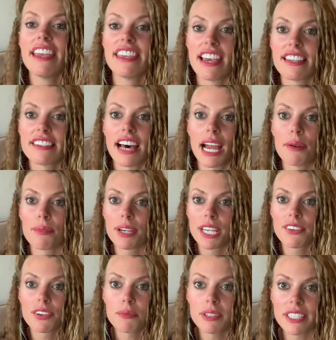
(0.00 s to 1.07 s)
Yes, I am
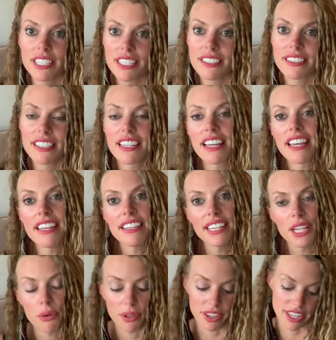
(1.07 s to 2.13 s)
reading from a list.
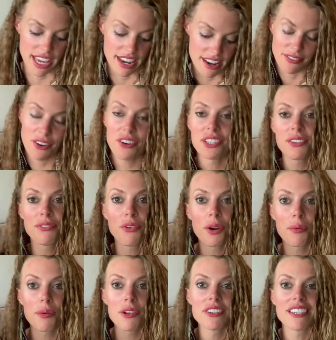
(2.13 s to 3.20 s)
Deal with it. First and
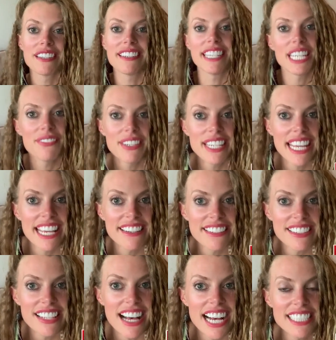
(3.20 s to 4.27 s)
foremost, Diva Dance
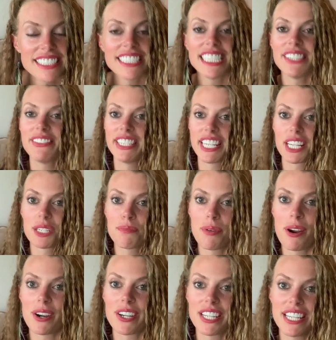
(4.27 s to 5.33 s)
Class, Diva Dance
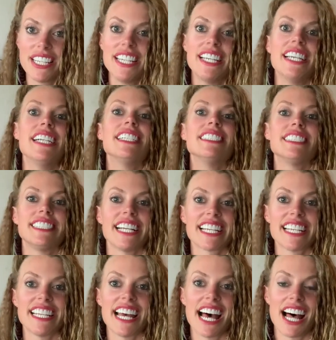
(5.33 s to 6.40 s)
Party. Check
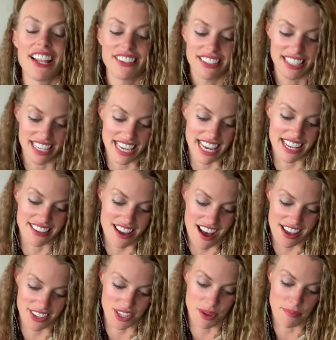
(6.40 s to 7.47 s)
it out. It's
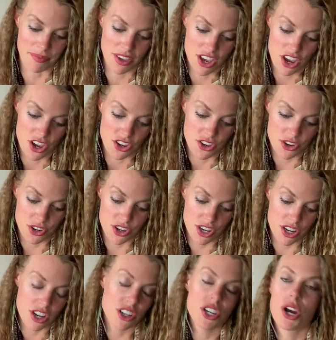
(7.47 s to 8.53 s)
awesome. You
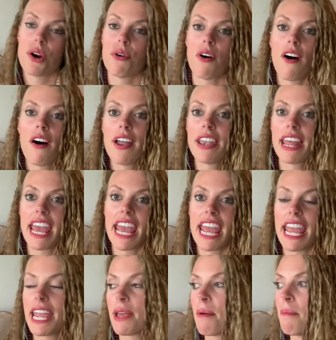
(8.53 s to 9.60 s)
could go on
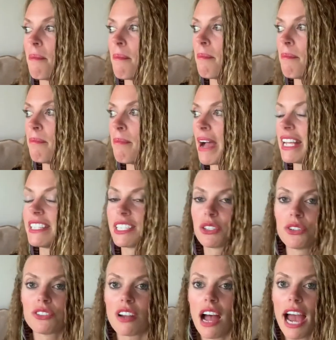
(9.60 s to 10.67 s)
a
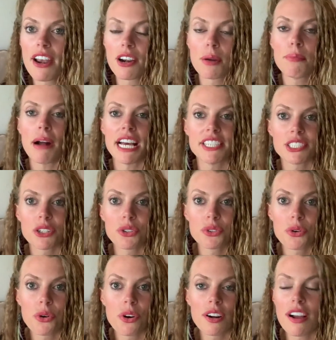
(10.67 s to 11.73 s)
bicycle ride or a bicycle
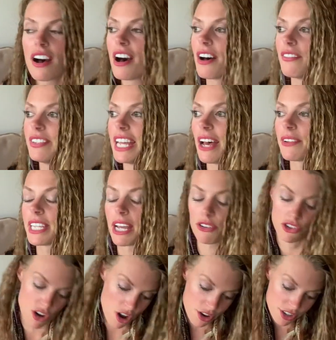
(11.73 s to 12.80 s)
tour of downtown
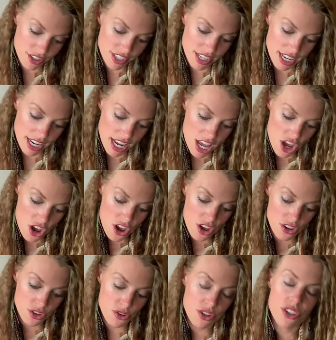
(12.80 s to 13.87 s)
Charleston.
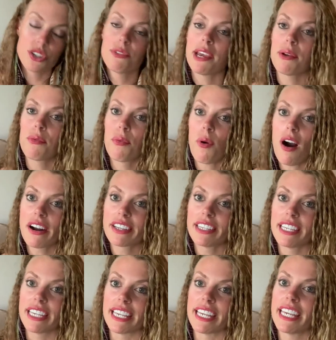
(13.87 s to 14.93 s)
You could do a
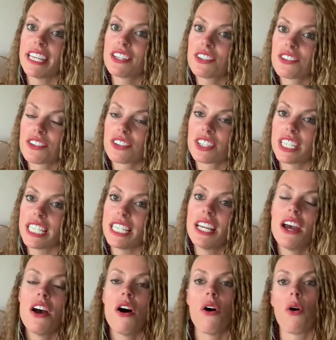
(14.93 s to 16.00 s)
walking history
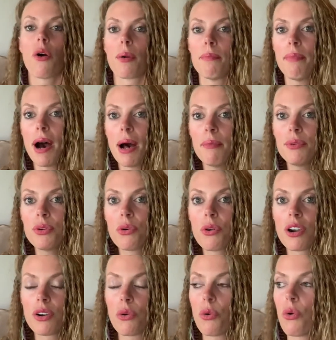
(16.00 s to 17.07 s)
or pub
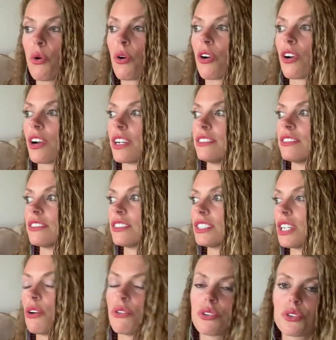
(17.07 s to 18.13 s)
tour or
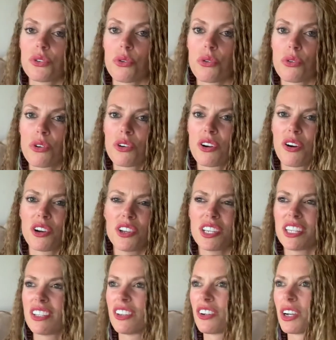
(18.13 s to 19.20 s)
ghost tour, or you
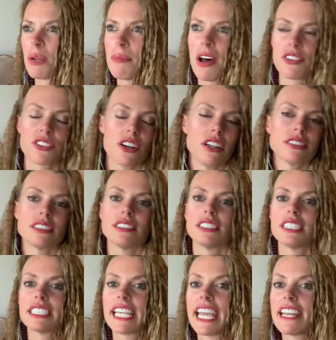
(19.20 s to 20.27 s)
can learn about Charleston's
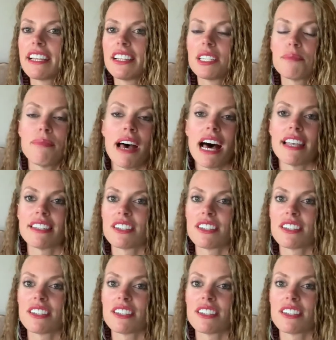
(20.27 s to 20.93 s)
scandalous past.